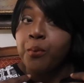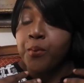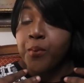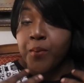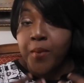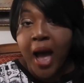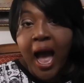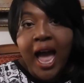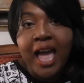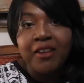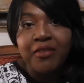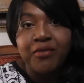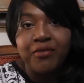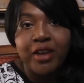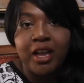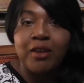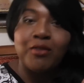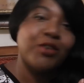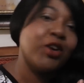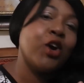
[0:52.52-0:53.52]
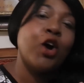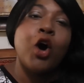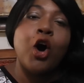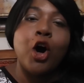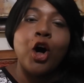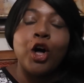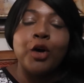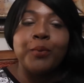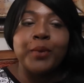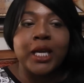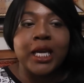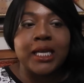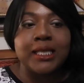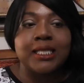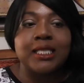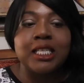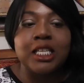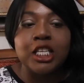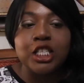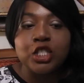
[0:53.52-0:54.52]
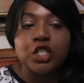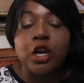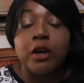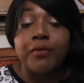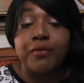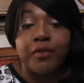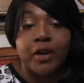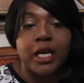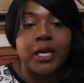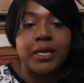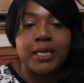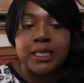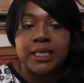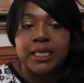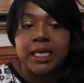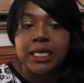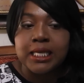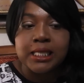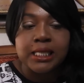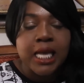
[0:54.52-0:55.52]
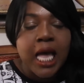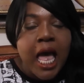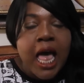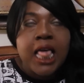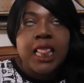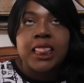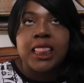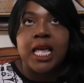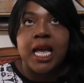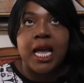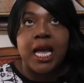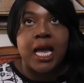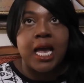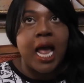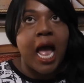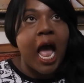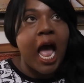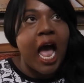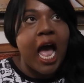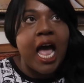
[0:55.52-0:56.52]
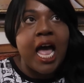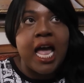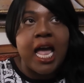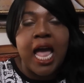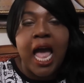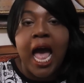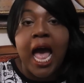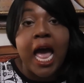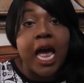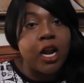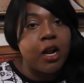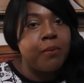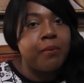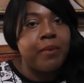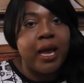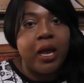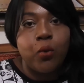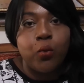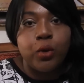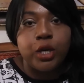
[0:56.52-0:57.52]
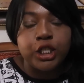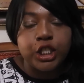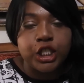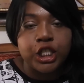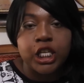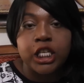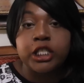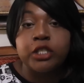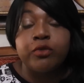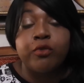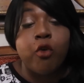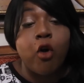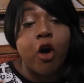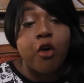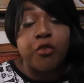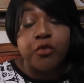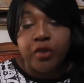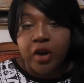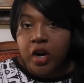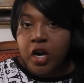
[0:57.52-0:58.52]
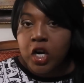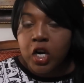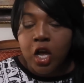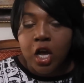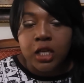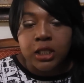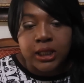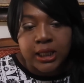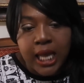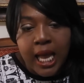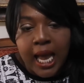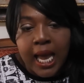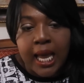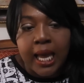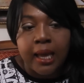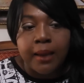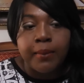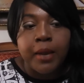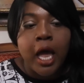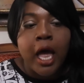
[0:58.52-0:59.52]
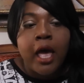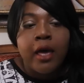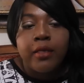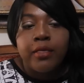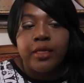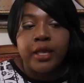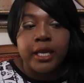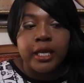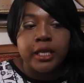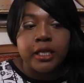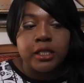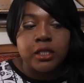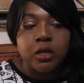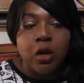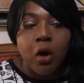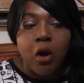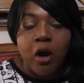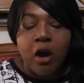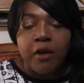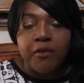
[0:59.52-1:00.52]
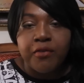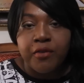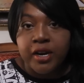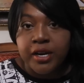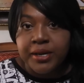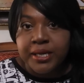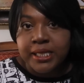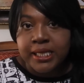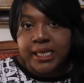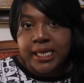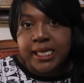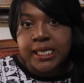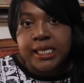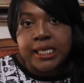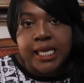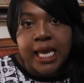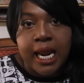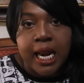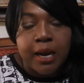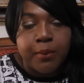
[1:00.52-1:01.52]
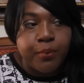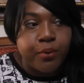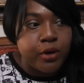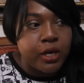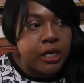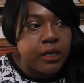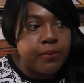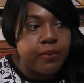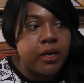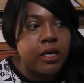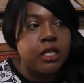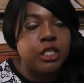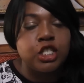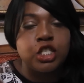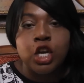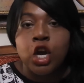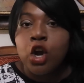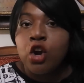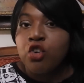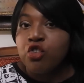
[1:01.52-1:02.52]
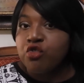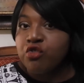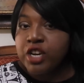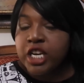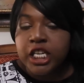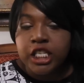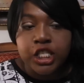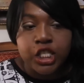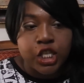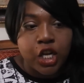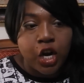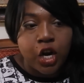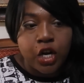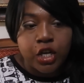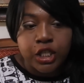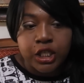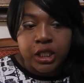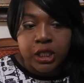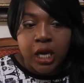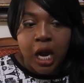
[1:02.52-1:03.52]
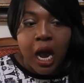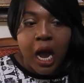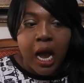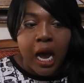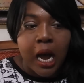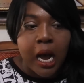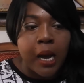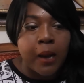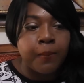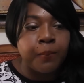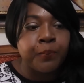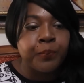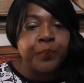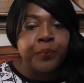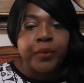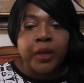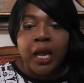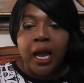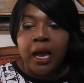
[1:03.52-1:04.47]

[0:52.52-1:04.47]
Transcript: my favorite haul because these are fragrances that I had on my wish list for a very long time. These are fragrances that I pretty much researched, watched